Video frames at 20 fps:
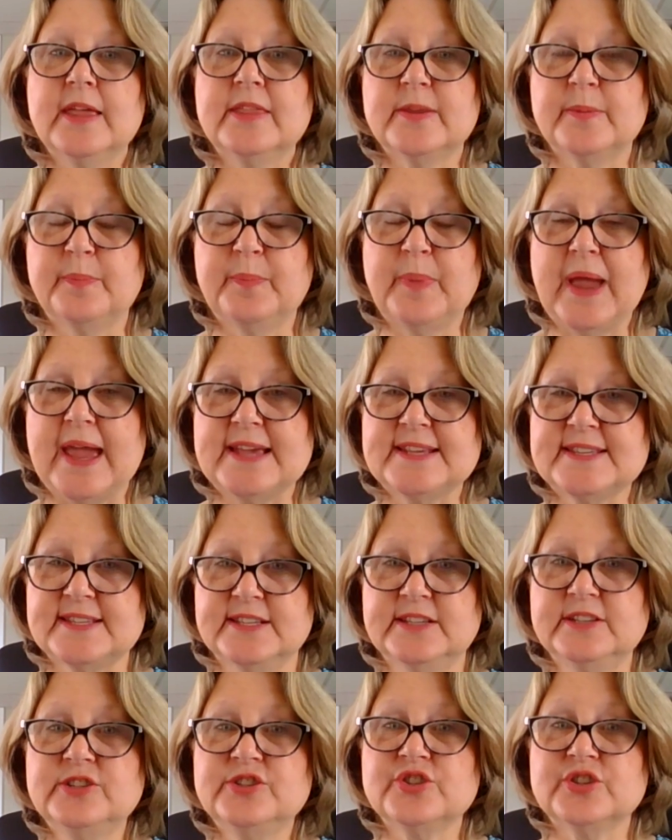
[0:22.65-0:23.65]
The
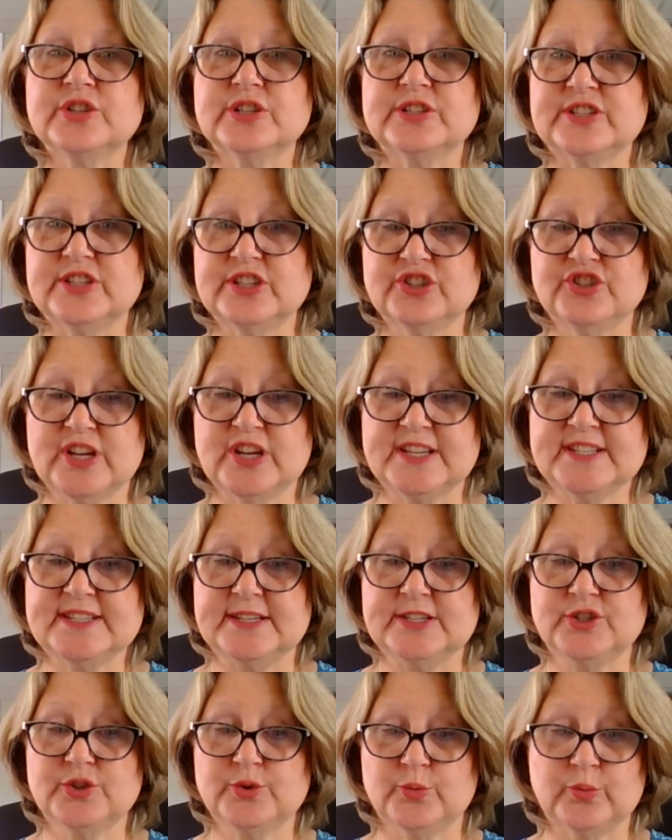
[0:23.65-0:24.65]
passage
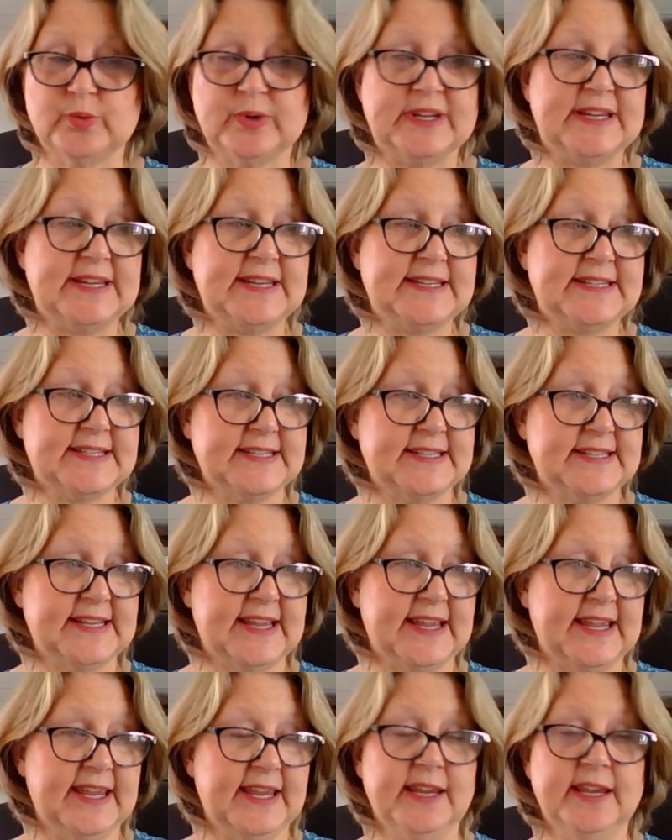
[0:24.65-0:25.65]
suggested to read
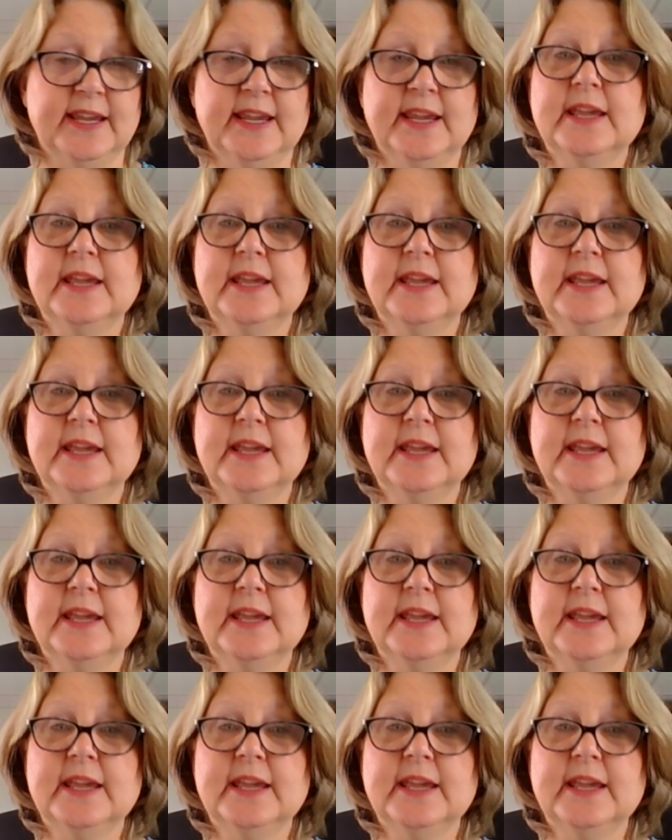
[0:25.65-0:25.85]
today